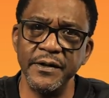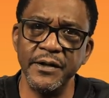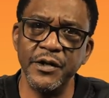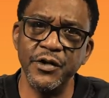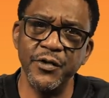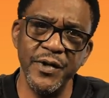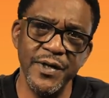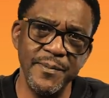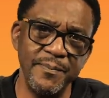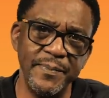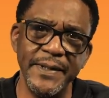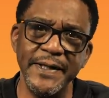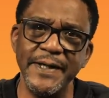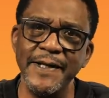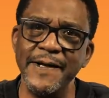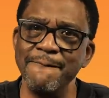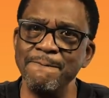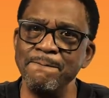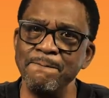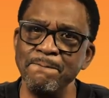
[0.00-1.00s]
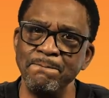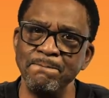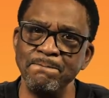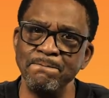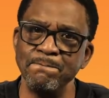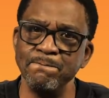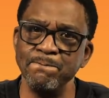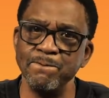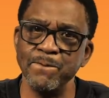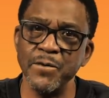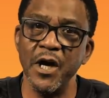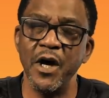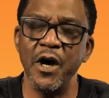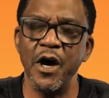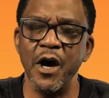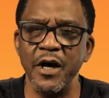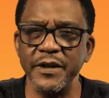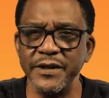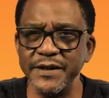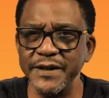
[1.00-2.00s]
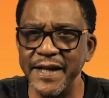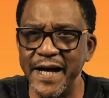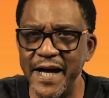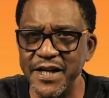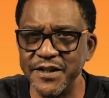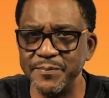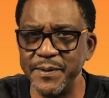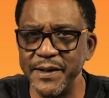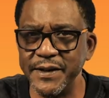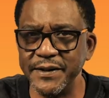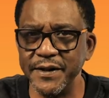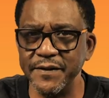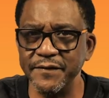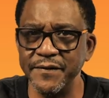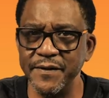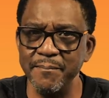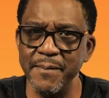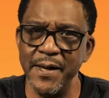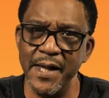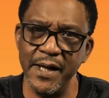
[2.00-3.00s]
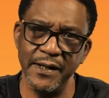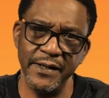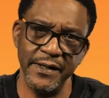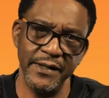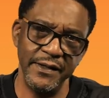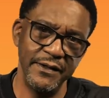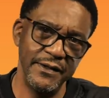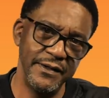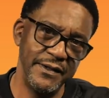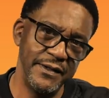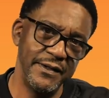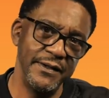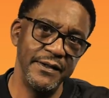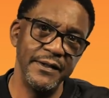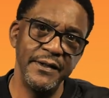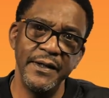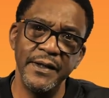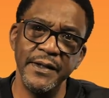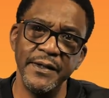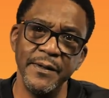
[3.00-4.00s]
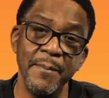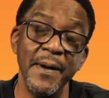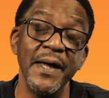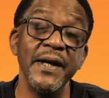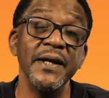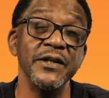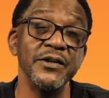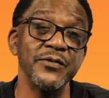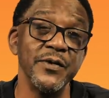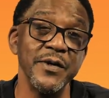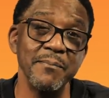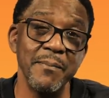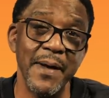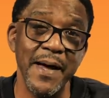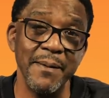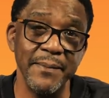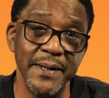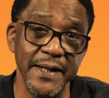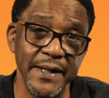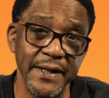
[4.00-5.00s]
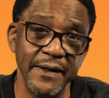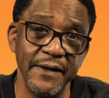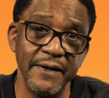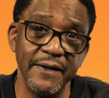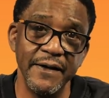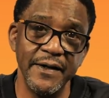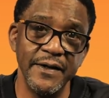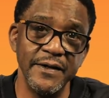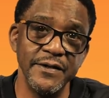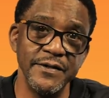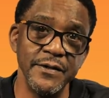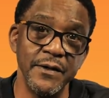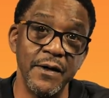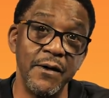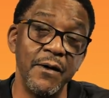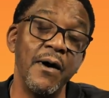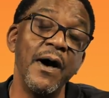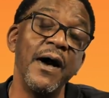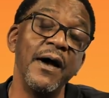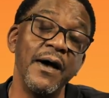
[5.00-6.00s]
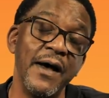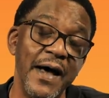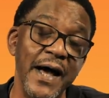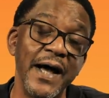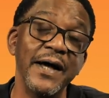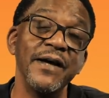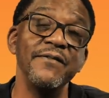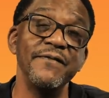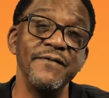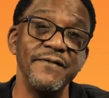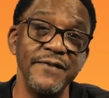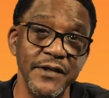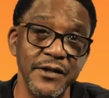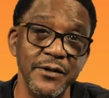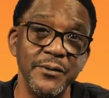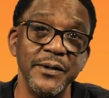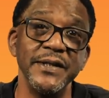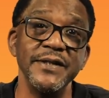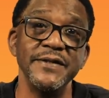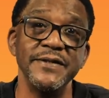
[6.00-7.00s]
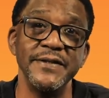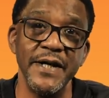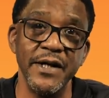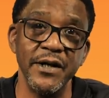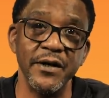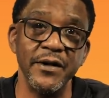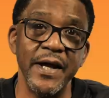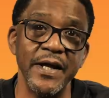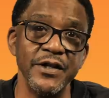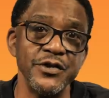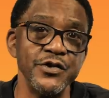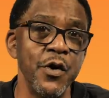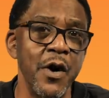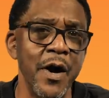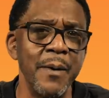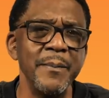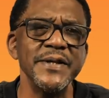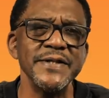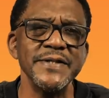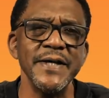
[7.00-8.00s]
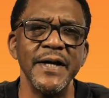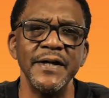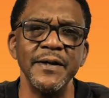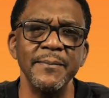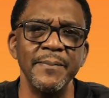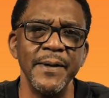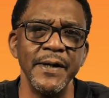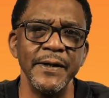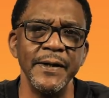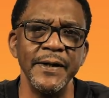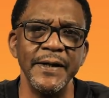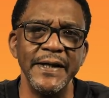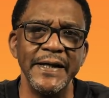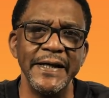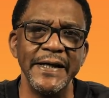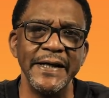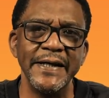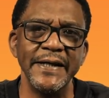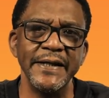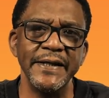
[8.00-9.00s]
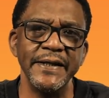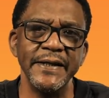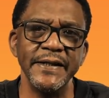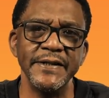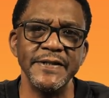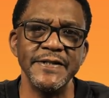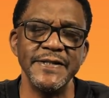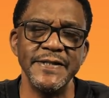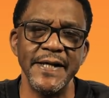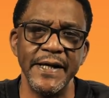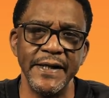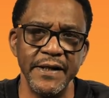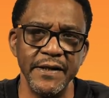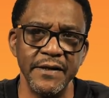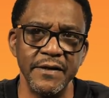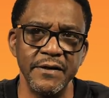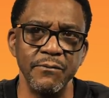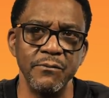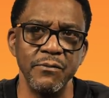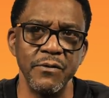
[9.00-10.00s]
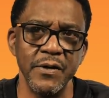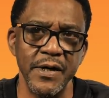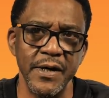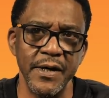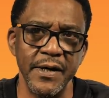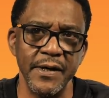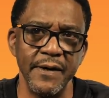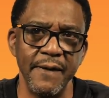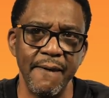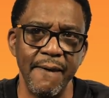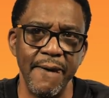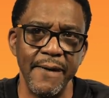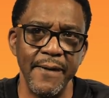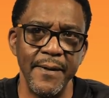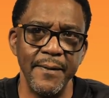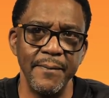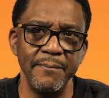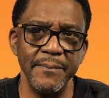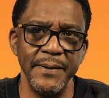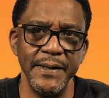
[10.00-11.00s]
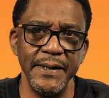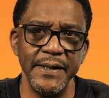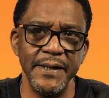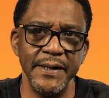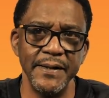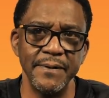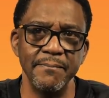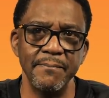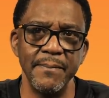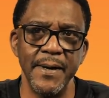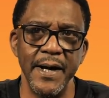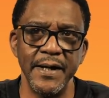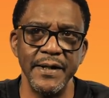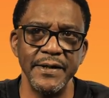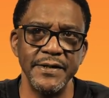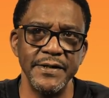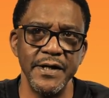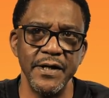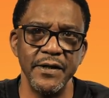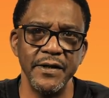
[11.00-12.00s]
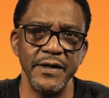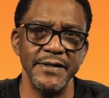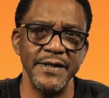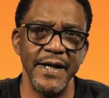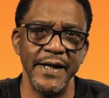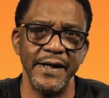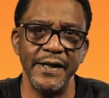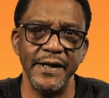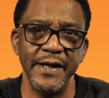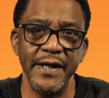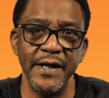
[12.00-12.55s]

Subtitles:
creepy, haunting aspect of the melody. And the melody is written by me, so I can feel what he's saying on that. So I'm excited about it getting a second run, me getting monetarily taken